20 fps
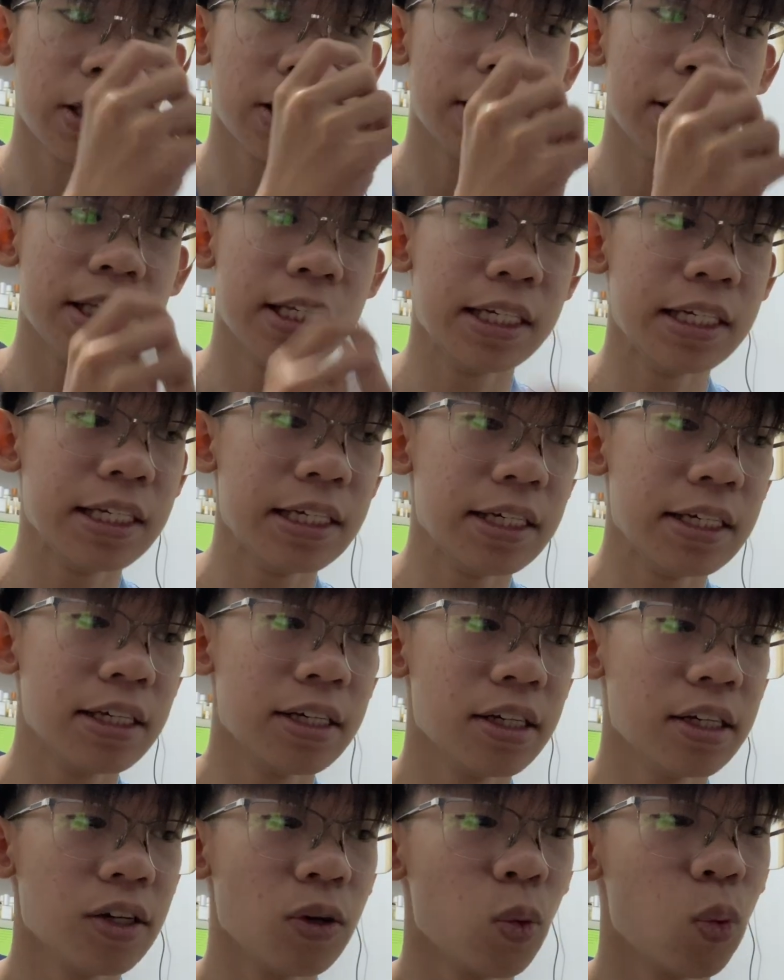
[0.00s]
the
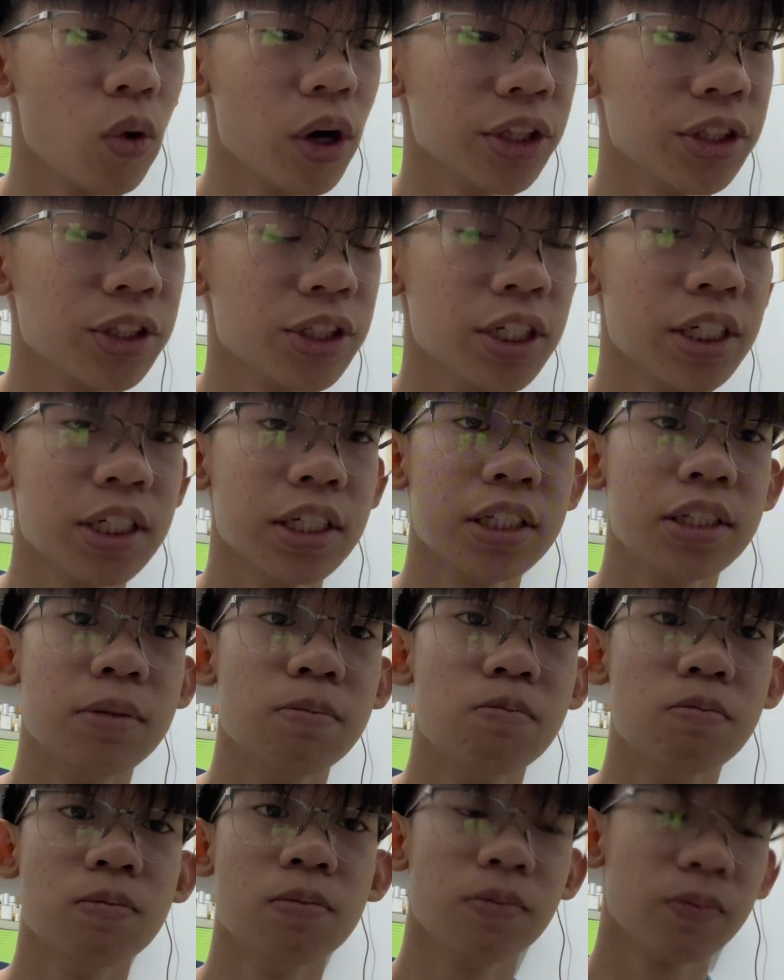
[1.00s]
Wanted
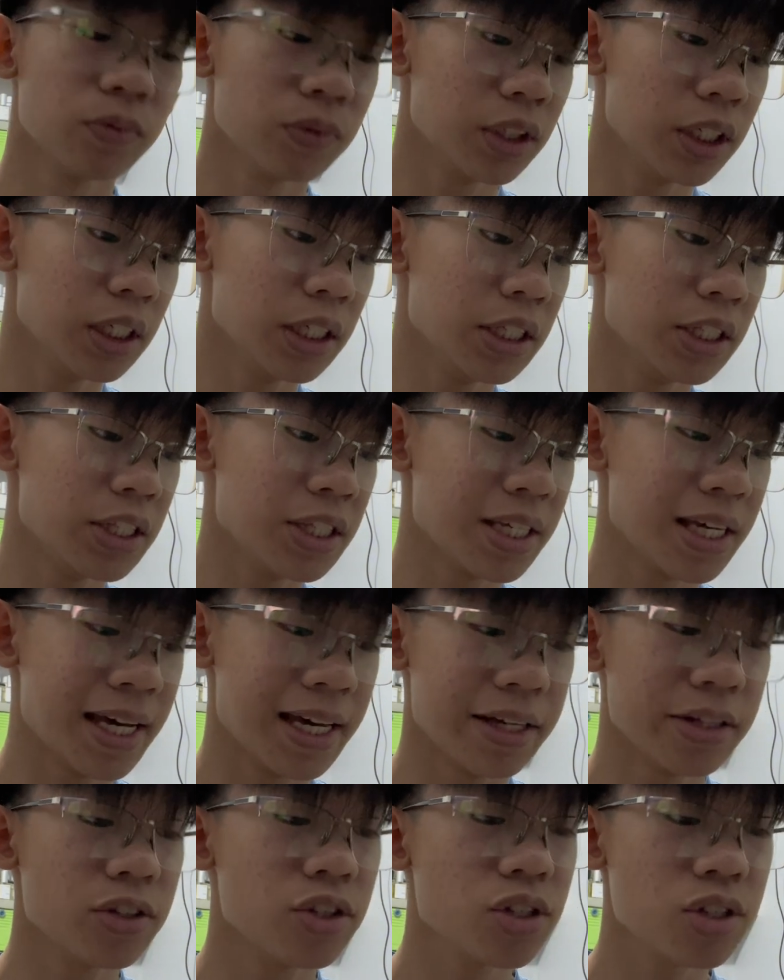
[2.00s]

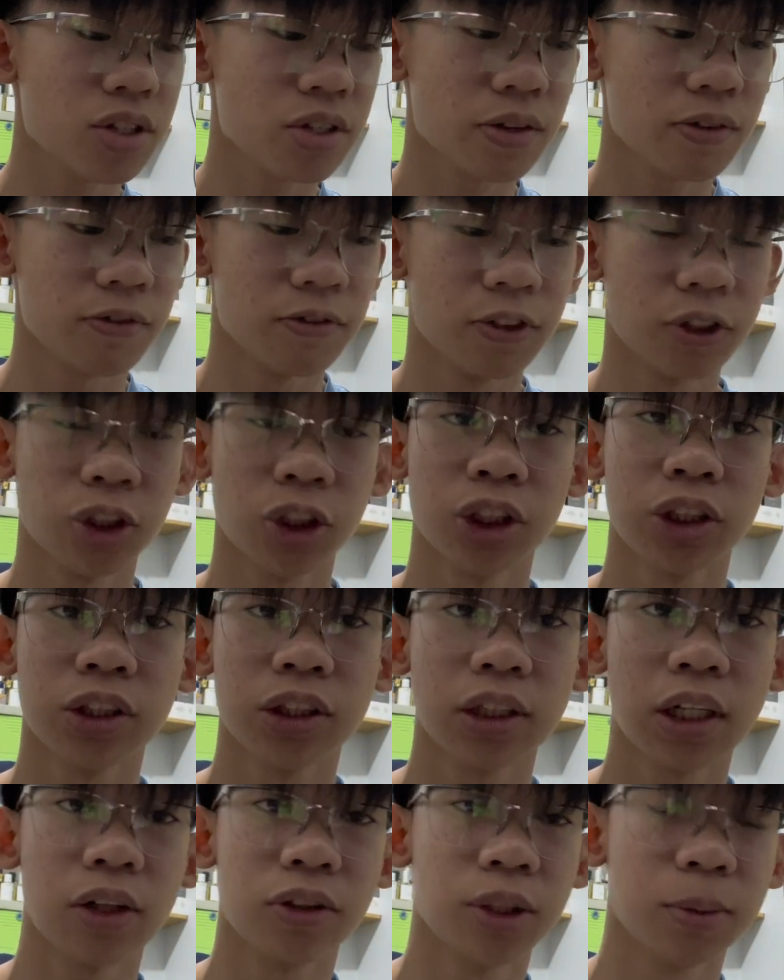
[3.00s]
Intense
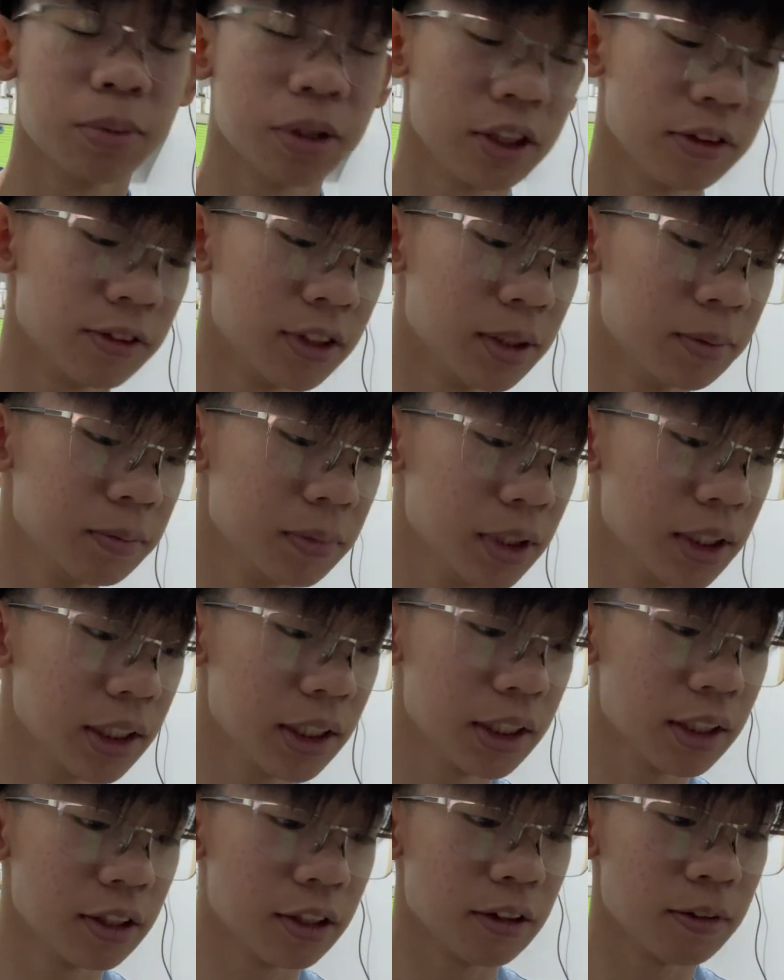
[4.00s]
version of the Parfum
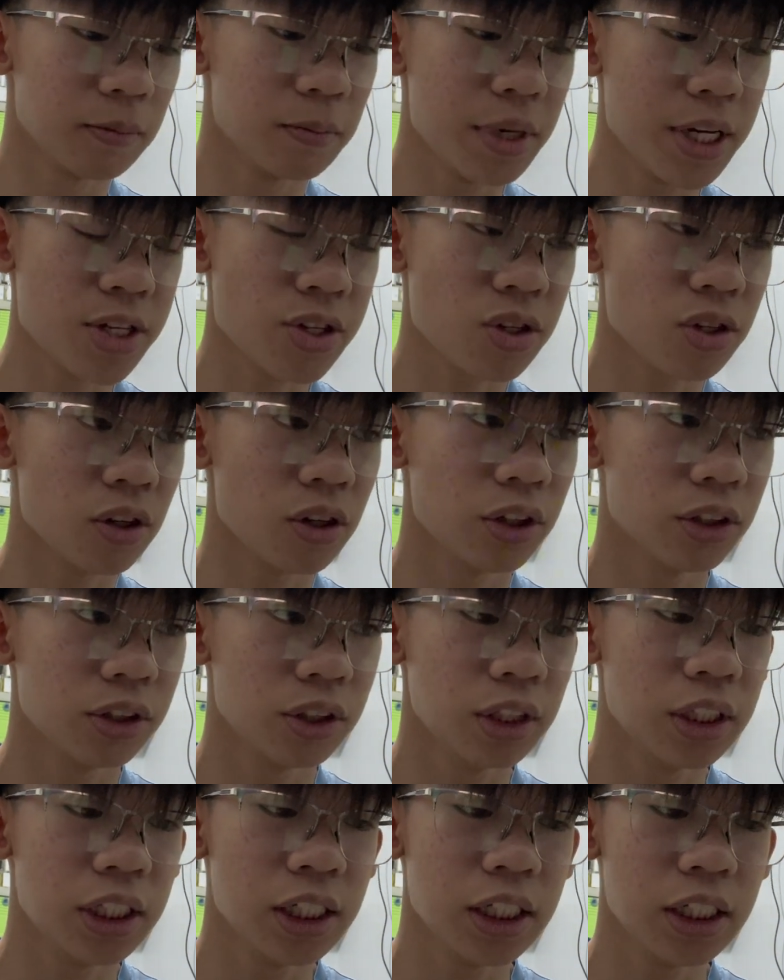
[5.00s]
based
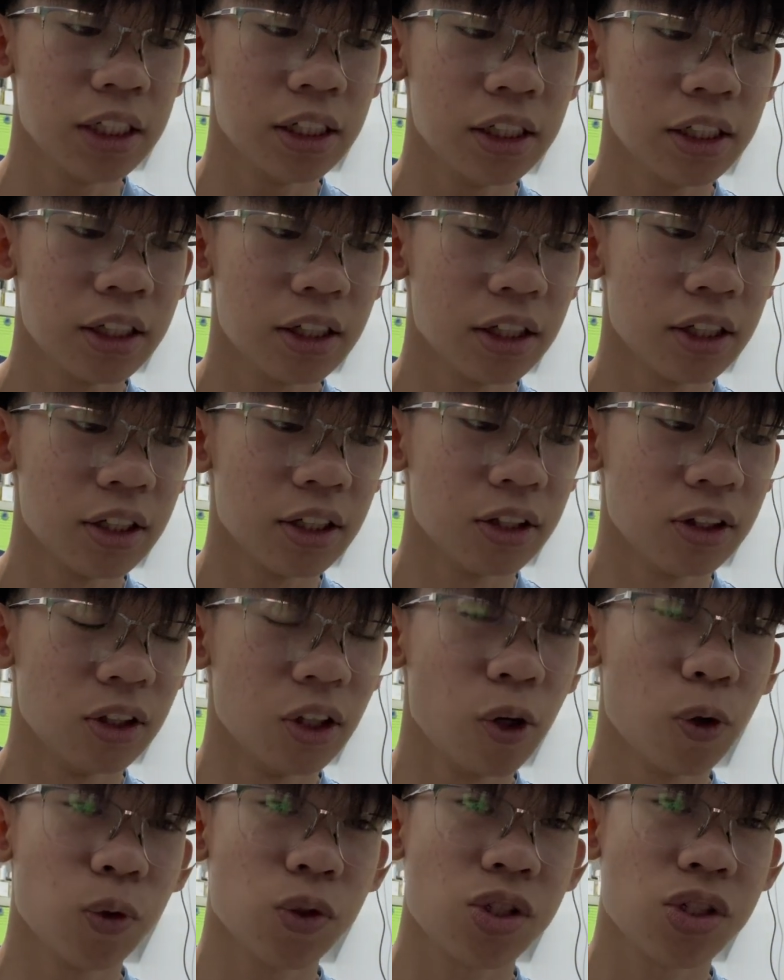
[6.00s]
on the
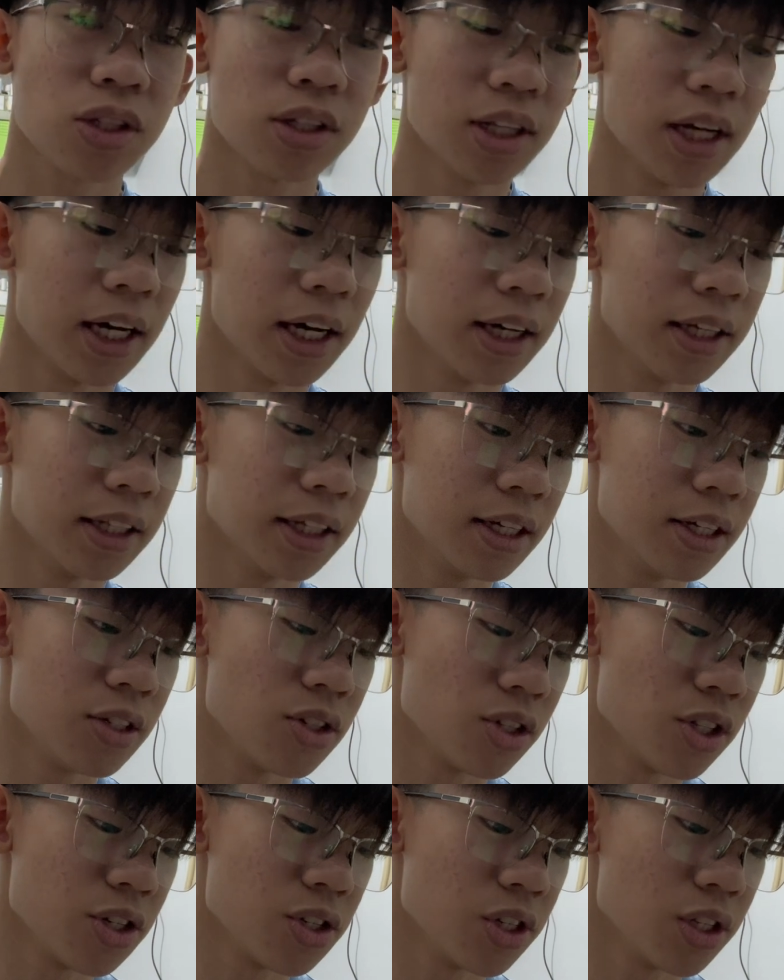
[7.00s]
notes that
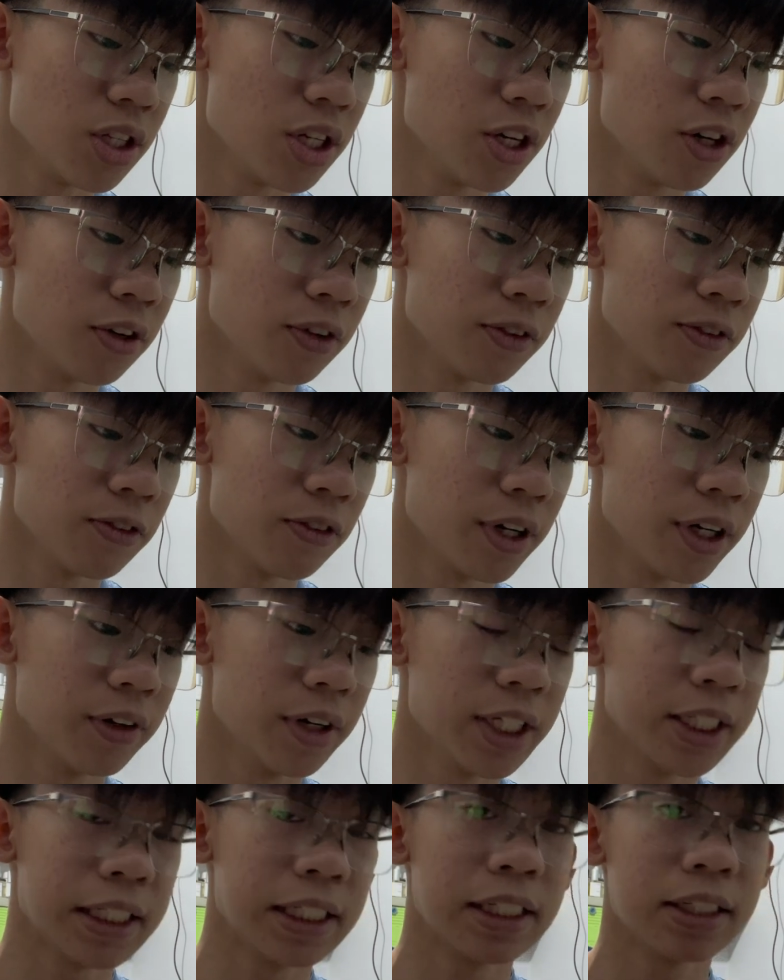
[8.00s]
is listed here on
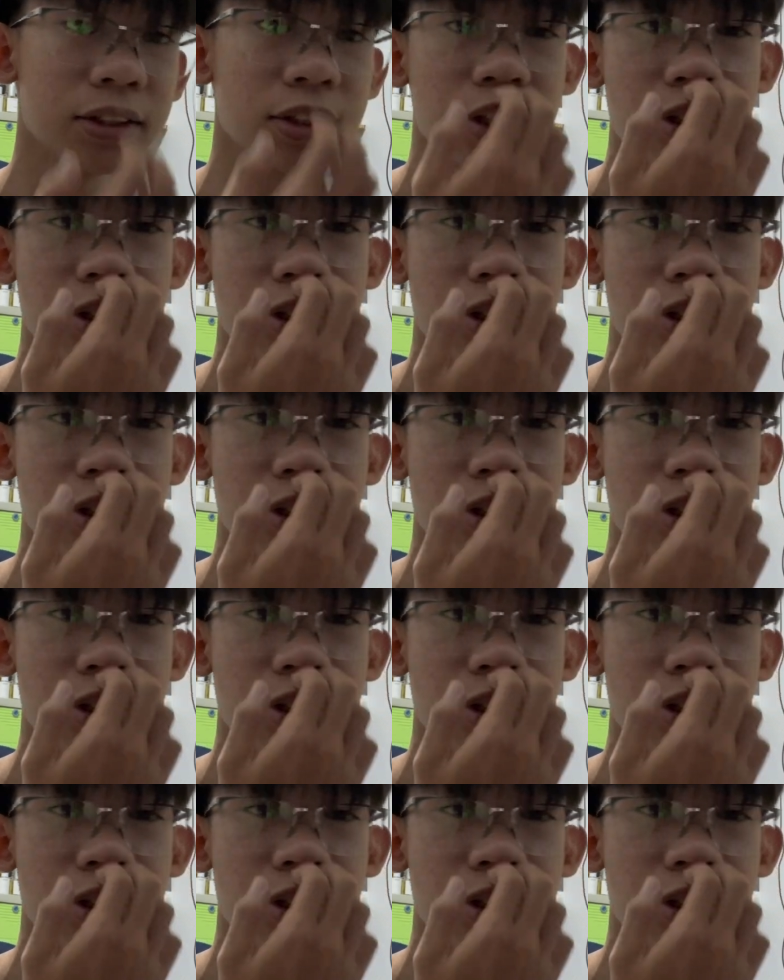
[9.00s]
Fragrantica.